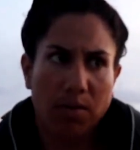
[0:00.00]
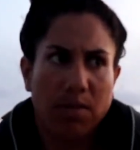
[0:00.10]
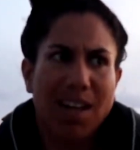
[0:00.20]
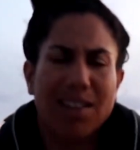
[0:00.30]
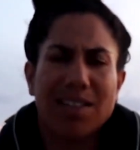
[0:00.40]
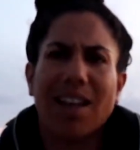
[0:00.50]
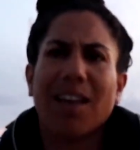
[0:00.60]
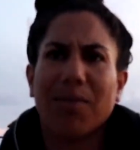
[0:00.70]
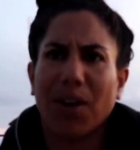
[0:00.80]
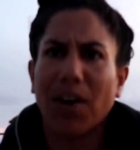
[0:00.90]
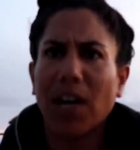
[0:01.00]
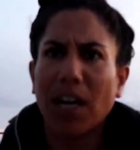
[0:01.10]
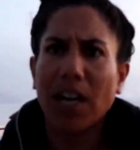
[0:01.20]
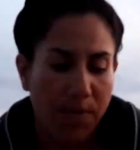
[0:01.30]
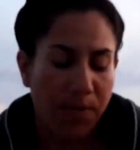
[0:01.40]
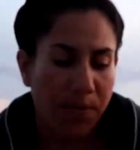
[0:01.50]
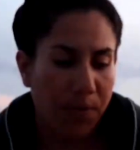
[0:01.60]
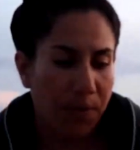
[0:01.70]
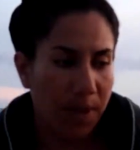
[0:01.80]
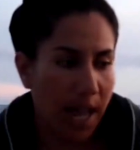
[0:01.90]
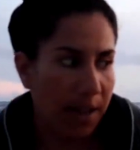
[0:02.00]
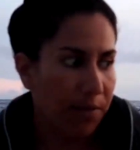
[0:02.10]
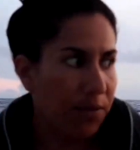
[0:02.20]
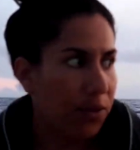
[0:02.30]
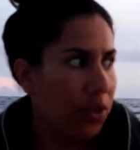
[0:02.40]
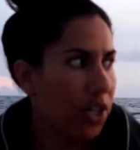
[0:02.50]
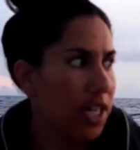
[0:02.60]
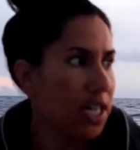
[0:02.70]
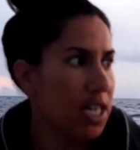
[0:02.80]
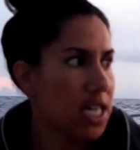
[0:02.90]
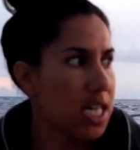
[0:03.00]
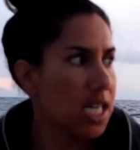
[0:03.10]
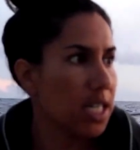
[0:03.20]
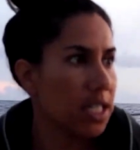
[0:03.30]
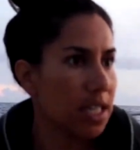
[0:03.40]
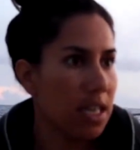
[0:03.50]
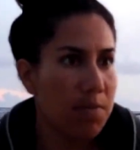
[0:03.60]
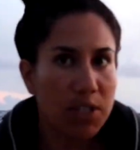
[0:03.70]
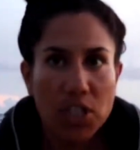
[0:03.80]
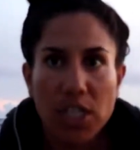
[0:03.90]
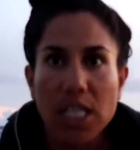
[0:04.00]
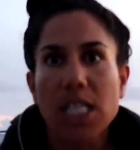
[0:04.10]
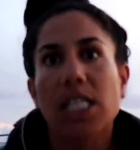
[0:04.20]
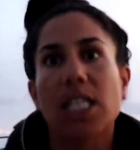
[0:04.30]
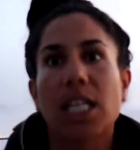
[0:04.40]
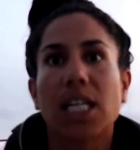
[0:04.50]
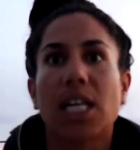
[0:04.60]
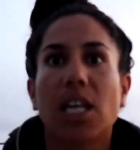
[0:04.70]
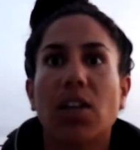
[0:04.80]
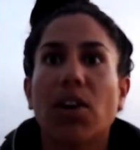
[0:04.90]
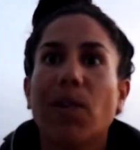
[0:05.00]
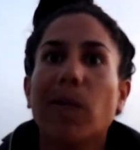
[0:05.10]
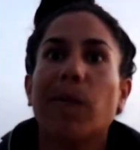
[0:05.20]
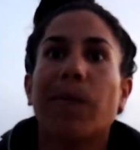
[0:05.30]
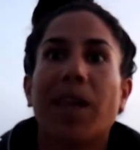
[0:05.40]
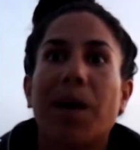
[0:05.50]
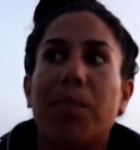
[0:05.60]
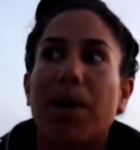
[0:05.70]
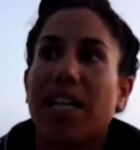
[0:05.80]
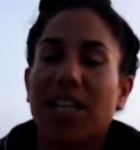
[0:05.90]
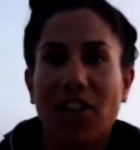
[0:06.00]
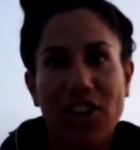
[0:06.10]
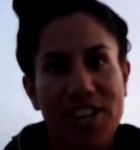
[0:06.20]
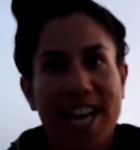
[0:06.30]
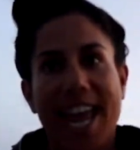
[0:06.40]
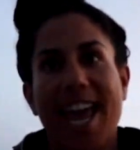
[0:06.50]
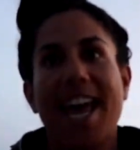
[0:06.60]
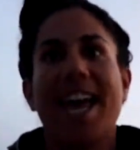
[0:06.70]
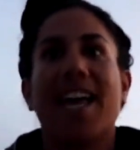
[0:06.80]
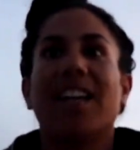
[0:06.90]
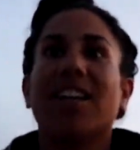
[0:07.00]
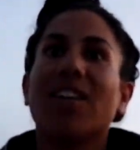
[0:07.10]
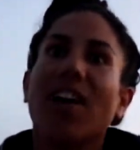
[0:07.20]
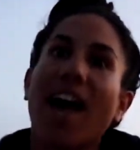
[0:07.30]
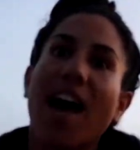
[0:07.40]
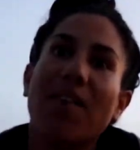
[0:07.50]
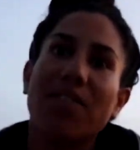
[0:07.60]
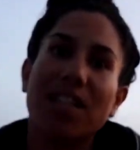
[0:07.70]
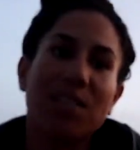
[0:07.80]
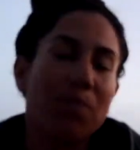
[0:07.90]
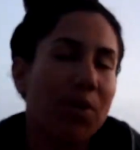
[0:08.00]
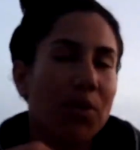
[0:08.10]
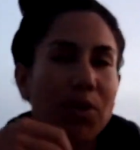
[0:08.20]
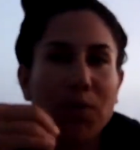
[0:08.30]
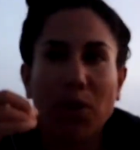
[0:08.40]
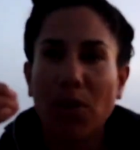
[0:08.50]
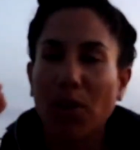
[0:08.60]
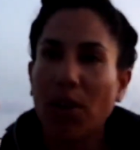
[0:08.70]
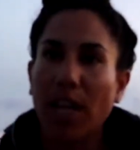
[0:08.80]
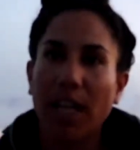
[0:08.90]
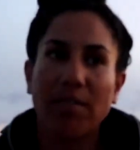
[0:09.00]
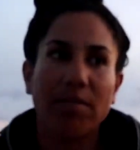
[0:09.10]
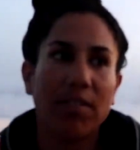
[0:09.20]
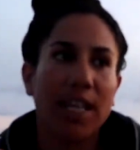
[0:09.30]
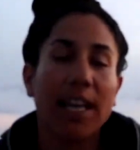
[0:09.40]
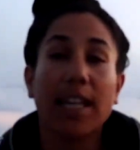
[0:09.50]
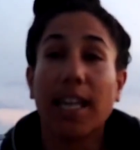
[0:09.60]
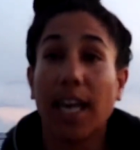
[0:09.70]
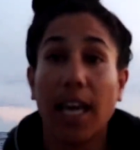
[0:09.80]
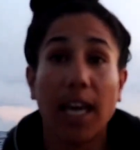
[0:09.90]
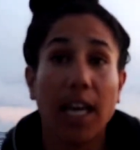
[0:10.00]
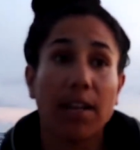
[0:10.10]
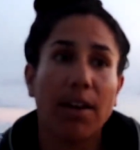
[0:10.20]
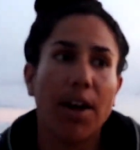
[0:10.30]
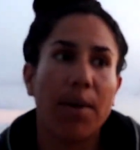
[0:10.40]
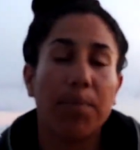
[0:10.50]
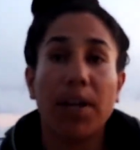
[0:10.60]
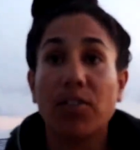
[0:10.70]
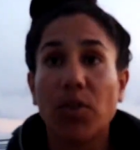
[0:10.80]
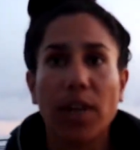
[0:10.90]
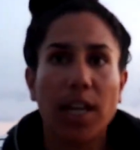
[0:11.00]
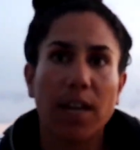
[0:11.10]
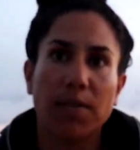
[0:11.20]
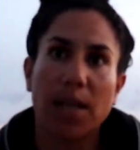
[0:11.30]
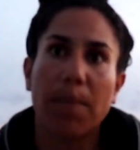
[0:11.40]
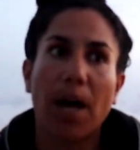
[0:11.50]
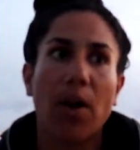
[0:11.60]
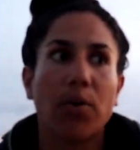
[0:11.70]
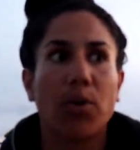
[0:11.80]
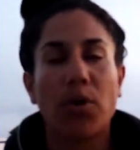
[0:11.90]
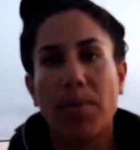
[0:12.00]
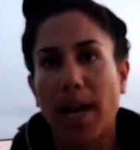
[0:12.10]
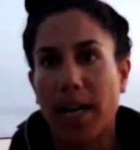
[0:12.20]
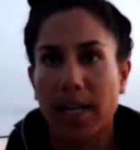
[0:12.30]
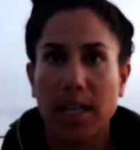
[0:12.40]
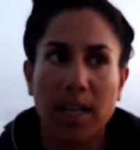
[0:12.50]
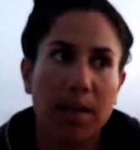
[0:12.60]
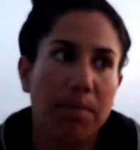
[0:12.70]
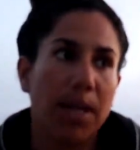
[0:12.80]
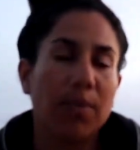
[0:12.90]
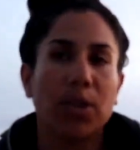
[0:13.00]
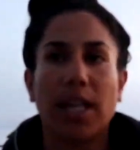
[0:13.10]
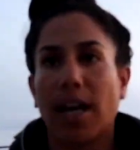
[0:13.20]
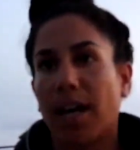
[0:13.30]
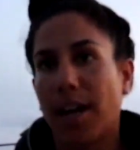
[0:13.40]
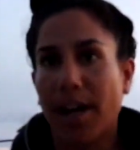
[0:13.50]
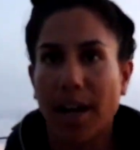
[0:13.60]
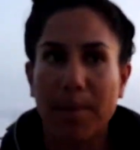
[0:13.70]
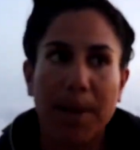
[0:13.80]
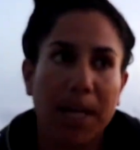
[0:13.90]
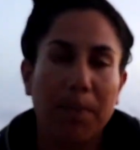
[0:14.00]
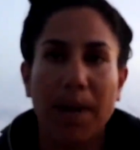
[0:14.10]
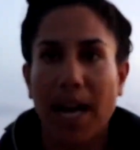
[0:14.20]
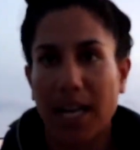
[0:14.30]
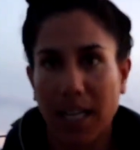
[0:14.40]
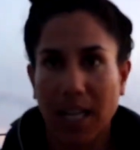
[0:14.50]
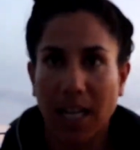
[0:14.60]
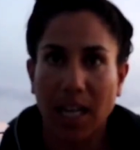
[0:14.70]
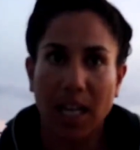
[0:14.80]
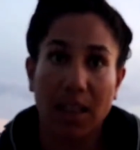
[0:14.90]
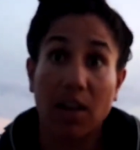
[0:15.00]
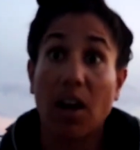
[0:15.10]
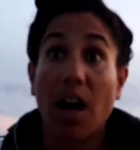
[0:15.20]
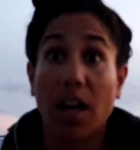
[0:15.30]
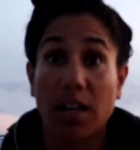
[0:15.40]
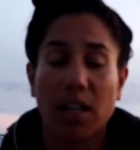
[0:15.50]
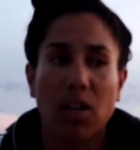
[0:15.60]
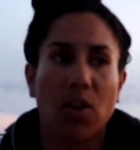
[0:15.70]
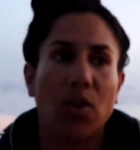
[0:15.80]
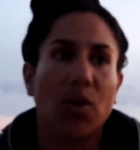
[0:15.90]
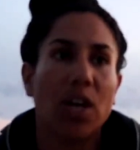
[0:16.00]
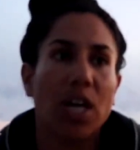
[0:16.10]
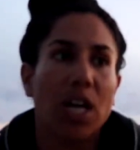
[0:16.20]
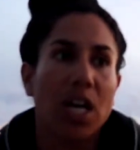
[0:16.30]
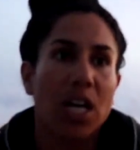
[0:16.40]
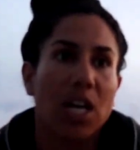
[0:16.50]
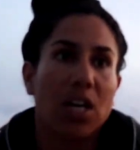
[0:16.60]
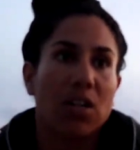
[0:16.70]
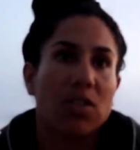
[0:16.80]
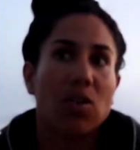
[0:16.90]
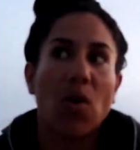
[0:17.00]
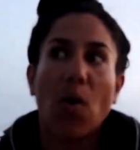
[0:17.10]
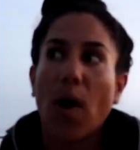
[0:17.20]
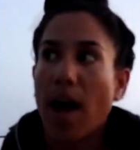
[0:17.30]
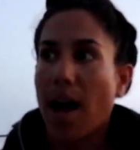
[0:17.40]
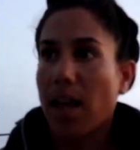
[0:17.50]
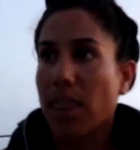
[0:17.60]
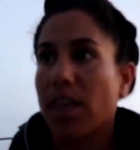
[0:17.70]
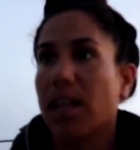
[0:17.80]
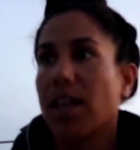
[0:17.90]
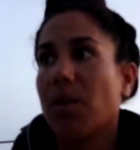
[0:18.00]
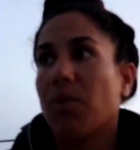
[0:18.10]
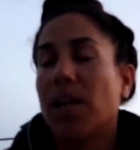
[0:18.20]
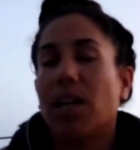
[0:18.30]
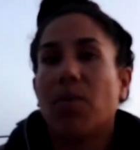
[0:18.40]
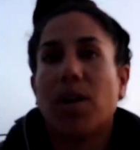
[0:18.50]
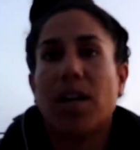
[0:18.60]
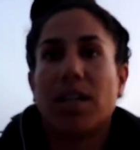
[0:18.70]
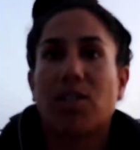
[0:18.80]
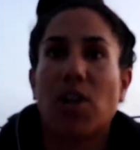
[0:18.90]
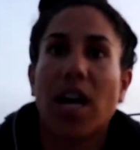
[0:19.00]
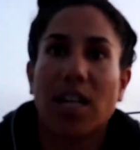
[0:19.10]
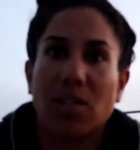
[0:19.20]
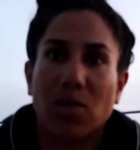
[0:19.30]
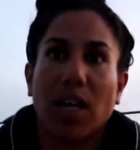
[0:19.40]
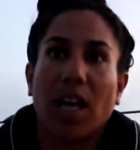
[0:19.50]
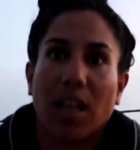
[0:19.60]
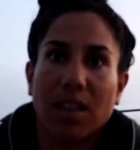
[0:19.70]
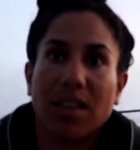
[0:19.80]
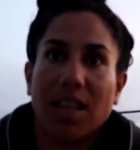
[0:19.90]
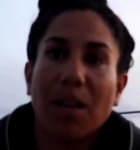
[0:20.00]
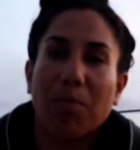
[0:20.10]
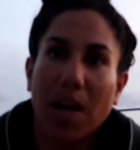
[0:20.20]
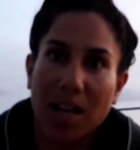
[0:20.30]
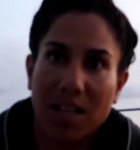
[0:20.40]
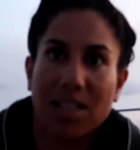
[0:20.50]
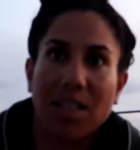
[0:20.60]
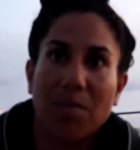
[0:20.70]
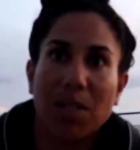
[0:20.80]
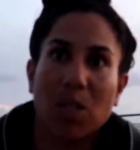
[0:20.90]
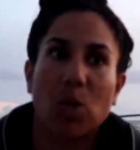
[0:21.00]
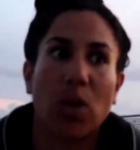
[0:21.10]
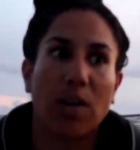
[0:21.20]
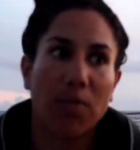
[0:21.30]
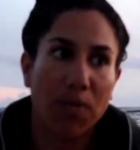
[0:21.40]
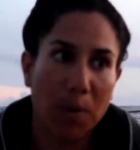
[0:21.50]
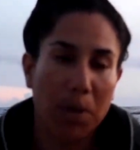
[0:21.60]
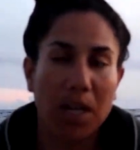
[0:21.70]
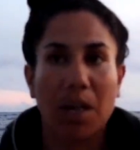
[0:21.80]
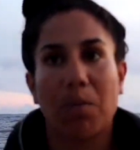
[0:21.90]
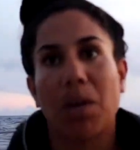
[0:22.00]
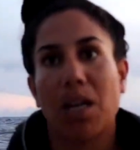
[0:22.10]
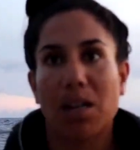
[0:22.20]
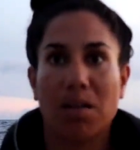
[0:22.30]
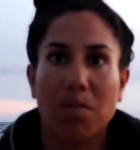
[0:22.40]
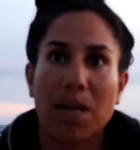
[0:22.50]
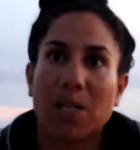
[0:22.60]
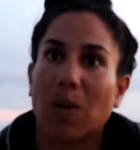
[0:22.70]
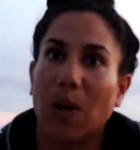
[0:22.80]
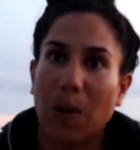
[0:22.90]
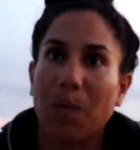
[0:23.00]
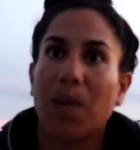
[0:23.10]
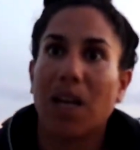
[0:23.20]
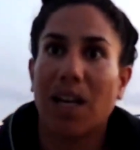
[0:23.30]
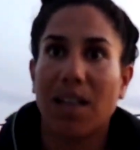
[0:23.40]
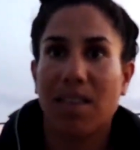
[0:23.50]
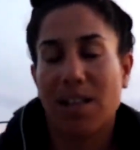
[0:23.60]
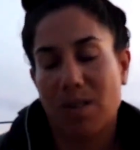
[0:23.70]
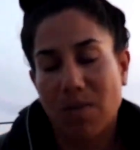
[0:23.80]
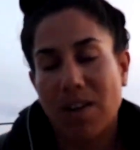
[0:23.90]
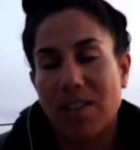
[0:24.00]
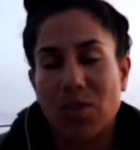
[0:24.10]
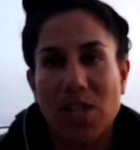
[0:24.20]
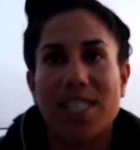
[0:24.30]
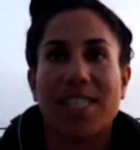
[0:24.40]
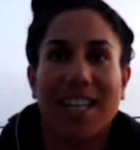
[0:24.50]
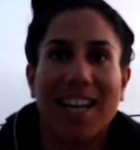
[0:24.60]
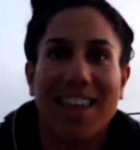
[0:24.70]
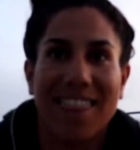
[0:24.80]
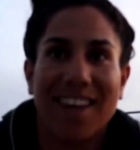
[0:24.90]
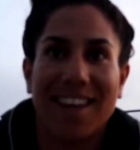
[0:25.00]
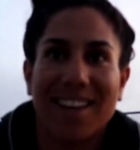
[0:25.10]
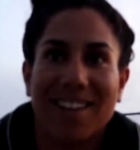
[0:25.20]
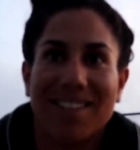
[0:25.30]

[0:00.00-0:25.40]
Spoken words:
that is like a very like forest images, you know. But in the other hand, you have these beautiful and delicate petroglyphs about Komari, Manutara, Makemake, the god, you know. So I think they really were trying to get that balance in between feminine and masculine, and that's very interesting, I think.